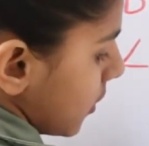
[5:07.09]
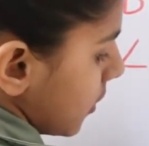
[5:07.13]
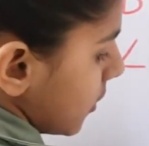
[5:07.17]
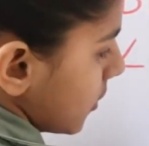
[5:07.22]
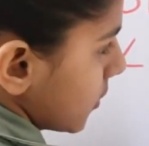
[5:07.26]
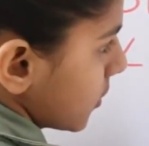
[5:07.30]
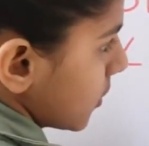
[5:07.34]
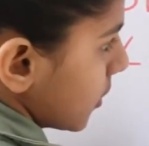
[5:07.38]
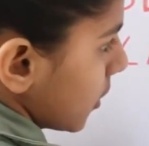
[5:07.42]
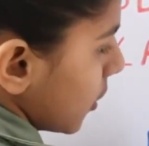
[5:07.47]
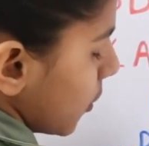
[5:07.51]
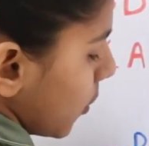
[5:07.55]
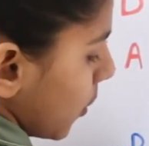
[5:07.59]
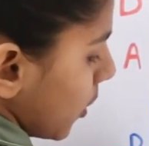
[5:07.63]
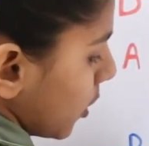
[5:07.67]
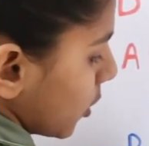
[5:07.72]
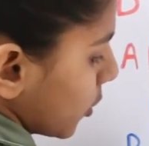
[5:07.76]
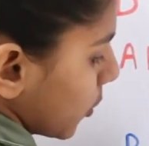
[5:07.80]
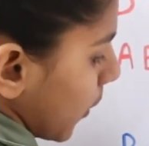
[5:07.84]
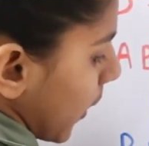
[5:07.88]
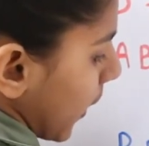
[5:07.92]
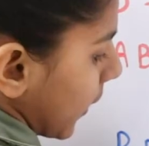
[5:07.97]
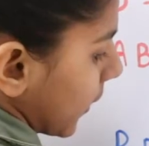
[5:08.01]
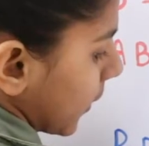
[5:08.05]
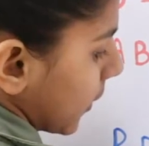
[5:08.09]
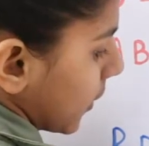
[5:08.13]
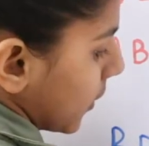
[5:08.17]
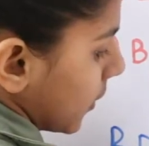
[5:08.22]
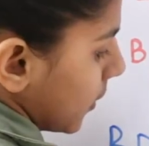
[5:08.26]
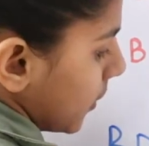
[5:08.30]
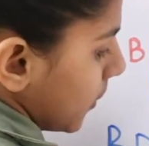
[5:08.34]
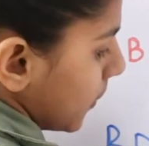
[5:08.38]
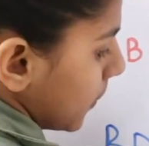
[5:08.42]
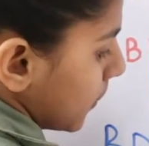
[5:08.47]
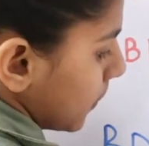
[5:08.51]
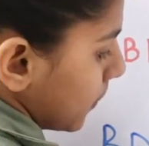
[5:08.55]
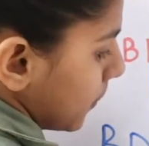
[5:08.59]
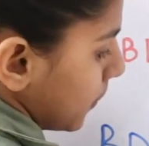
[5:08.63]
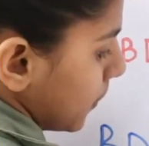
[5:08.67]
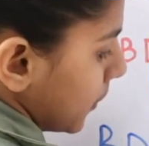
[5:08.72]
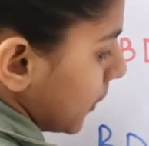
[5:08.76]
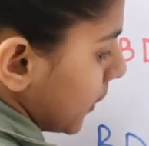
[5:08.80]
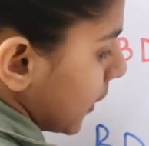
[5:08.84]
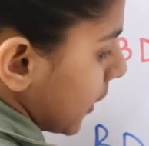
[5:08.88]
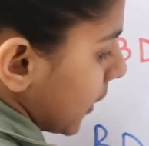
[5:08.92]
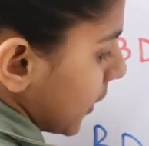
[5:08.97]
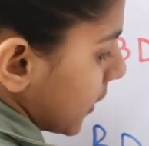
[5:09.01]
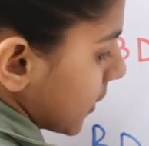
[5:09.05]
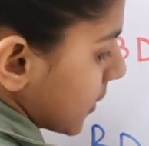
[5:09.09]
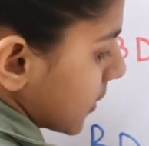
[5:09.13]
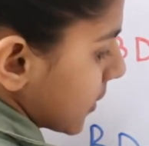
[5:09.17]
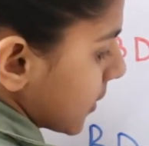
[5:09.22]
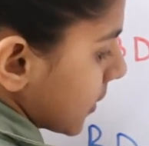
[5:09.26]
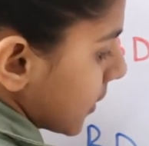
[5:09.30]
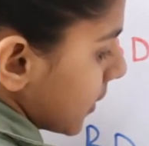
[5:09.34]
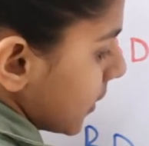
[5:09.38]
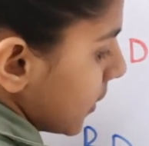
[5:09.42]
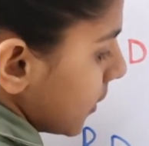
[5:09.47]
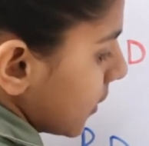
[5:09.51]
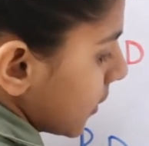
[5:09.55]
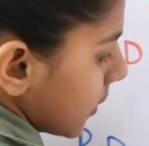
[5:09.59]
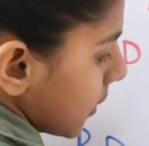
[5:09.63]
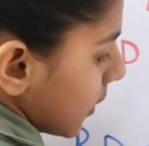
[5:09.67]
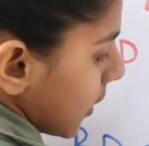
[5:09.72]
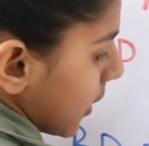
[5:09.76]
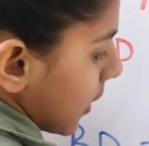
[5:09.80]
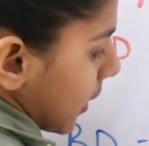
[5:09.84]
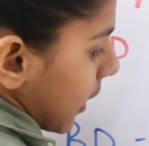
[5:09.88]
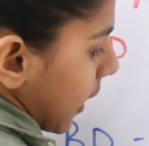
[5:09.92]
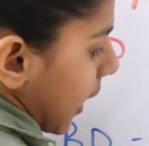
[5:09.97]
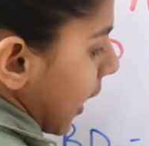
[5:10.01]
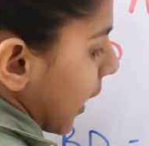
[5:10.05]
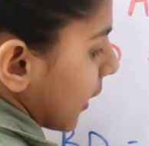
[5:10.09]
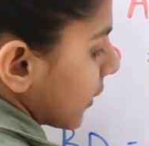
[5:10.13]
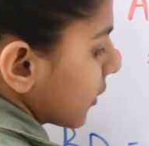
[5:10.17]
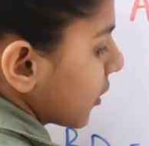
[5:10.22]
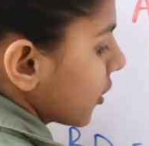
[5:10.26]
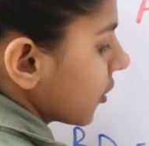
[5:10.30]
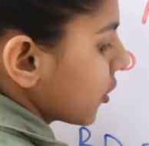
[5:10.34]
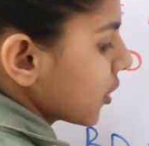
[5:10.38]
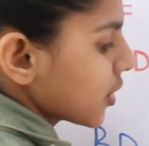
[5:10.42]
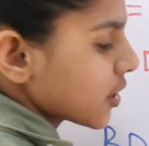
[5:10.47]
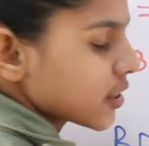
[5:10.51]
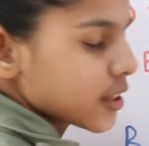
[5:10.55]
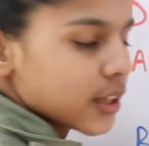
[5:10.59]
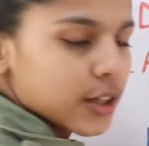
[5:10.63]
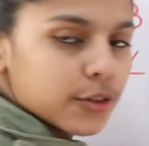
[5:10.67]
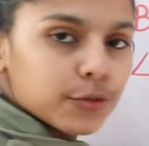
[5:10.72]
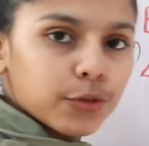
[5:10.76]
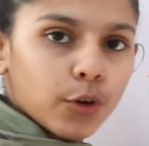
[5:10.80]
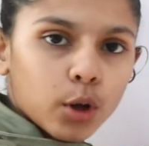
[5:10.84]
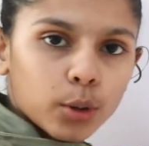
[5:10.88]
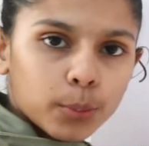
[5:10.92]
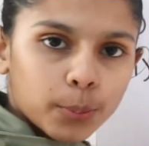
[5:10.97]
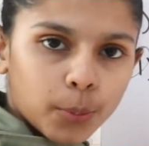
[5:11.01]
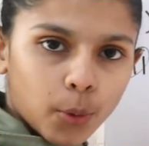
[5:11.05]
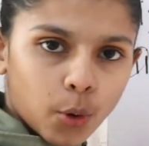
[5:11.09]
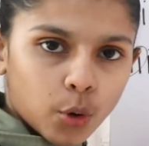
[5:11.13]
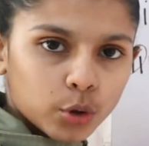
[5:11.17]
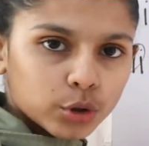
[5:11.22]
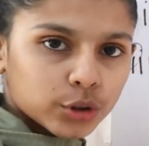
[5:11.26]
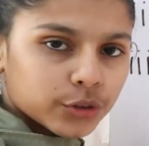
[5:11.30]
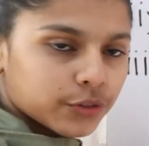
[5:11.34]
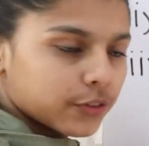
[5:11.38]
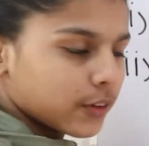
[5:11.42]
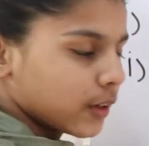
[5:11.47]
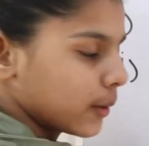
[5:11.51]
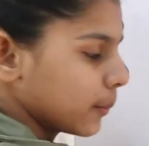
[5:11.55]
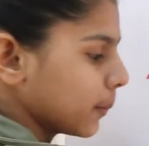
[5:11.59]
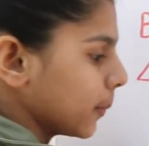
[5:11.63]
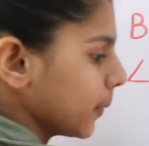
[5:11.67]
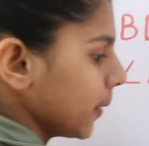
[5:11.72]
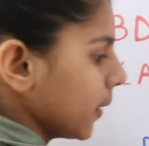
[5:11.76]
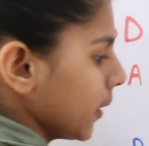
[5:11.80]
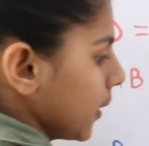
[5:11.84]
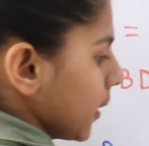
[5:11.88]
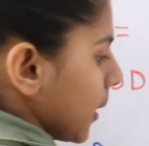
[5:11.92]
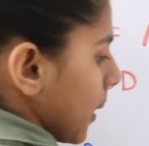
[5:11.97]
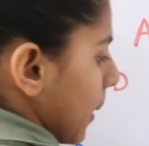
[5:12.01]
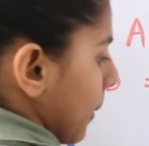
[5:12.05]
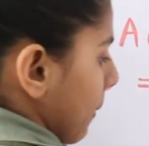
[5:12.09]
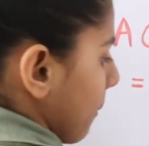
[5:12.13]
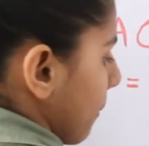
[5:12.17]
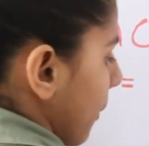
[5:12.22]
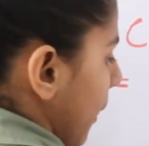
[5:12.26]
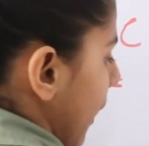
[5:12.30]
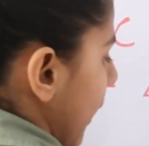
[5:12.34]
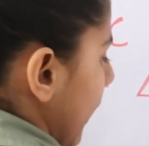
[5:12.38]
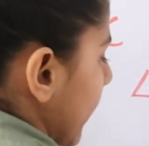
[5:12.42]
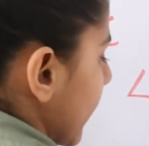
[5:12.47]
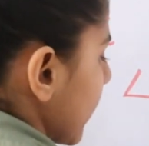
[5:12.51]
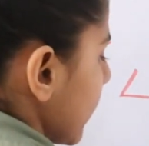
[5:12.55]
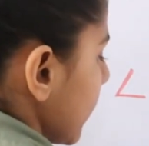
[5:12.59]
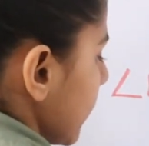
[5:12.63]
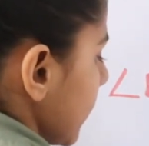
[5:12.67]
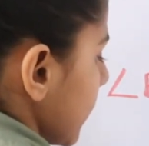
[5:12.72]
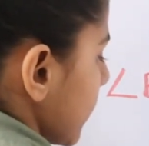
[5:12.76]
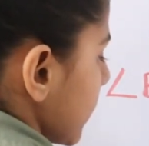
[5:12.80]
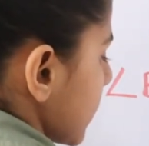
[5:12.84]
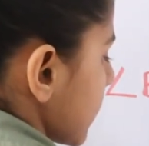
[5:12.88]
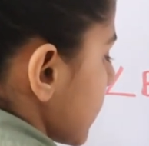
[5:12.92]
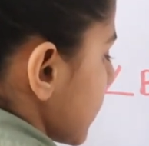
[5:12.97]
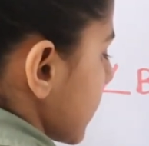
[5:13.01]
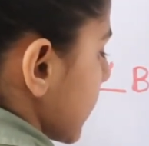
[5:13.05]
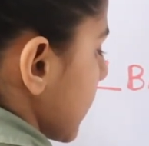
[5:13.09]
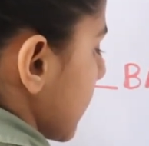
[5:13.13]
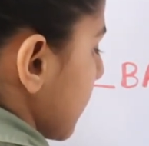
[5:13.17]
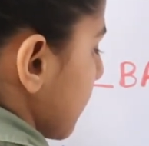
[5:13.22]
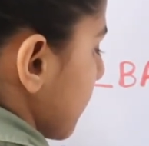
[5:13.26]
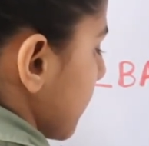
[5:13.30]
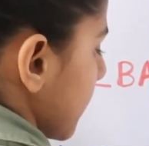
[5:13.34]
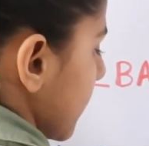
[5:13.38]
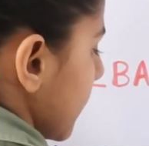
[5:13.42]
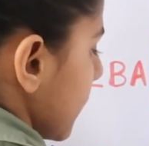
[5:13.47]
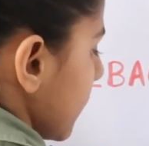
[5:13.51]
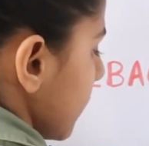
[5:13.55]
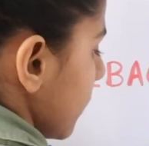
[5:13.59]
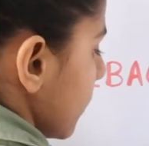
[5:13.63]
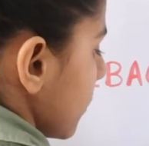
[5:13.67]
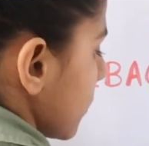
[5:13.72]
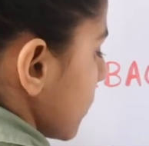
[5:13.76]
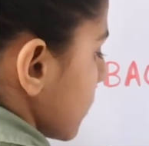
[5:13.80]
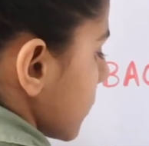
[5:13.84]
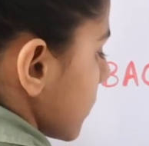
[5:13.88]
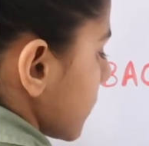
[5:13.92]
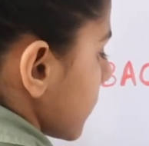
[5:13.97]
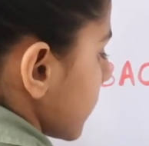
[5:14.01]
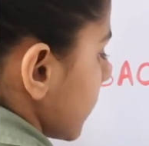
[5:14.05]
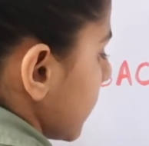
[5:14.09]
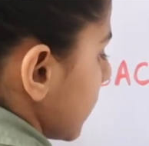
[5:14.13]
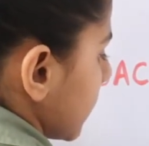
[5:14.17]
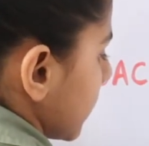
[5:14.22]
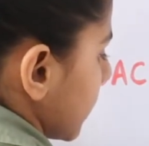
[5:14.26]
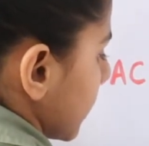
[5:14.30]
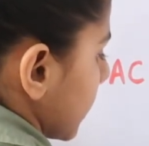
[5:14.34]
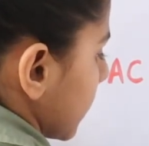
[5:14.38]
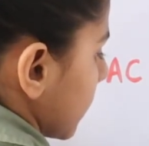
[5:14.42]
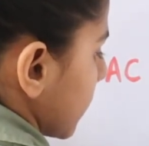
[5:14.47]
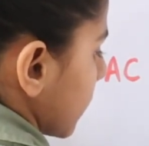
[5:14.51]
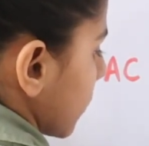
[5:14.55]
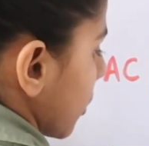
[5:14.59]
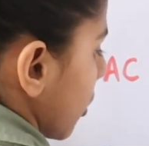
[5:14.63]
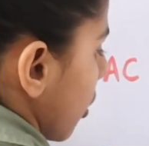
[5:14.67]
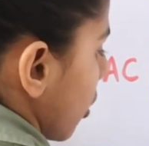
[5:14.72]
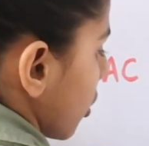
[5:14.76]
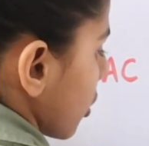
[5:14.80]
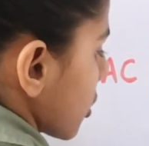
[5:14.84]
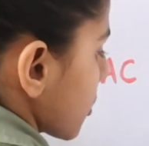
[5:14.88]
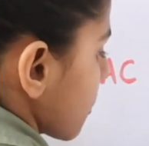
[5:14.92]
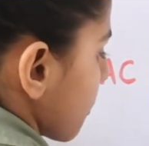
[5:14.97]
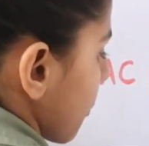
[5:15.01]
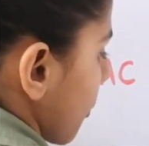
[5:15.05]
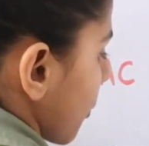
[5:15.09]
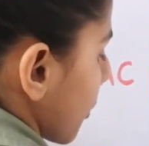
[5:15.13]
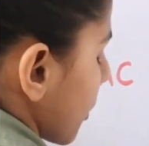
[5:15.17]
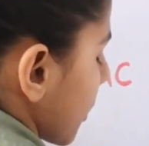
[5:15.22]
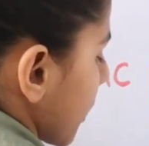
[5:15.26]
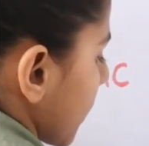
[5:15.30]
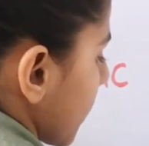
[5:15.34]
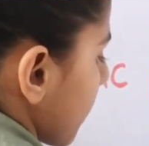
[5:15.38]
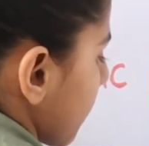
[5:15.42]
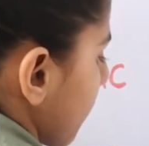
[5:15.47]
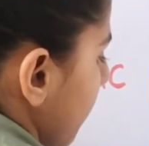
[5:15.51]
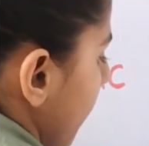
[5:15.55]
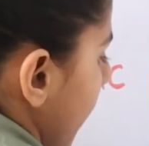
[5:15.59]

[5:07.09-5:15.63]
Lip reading: is equal to angle VAC, and the reason for both will be by CPCT, corresponding